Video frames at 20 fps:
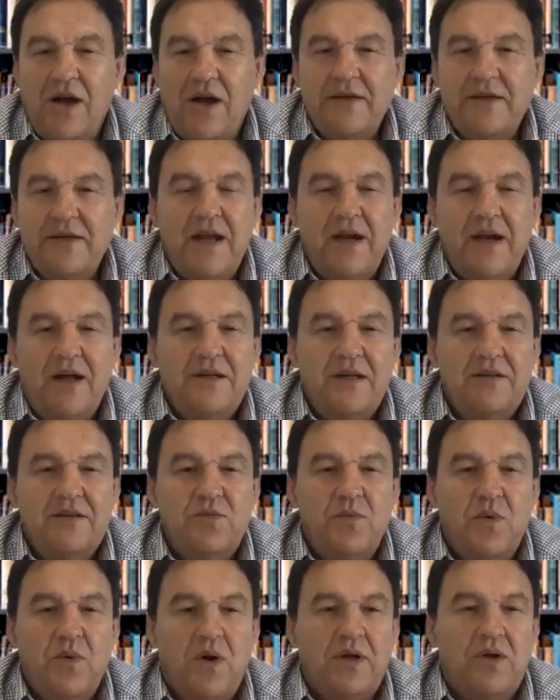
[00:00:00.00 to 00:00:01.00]
And I
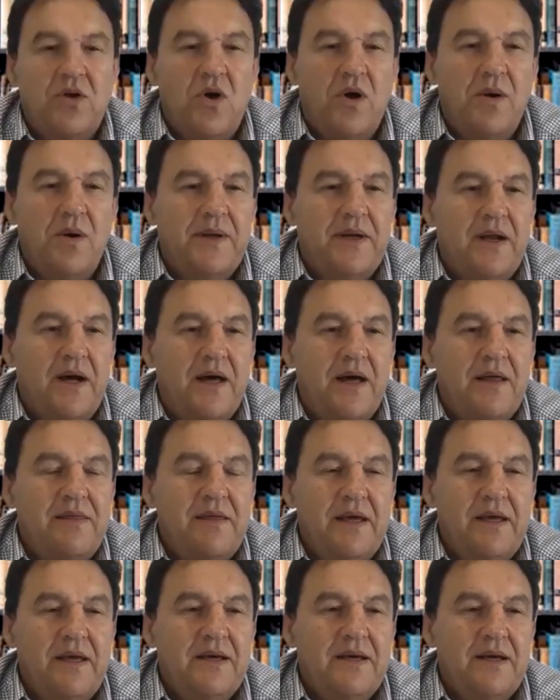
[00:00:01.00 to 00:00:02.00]
just want to comment. I
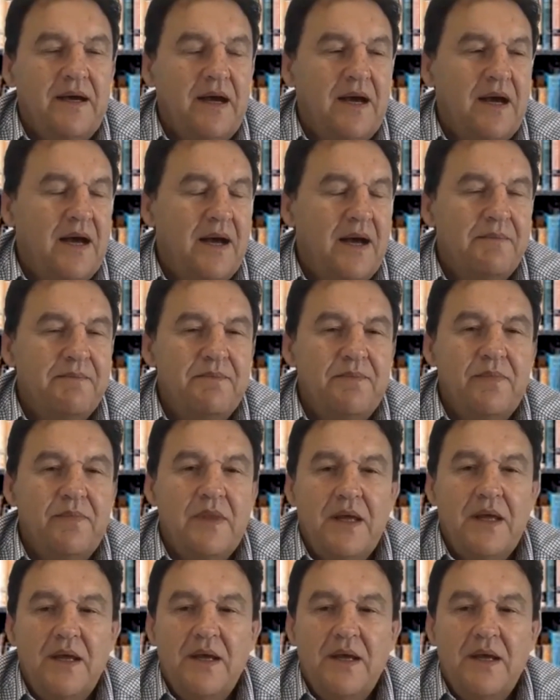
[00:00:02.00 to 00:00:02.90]
think, Matteo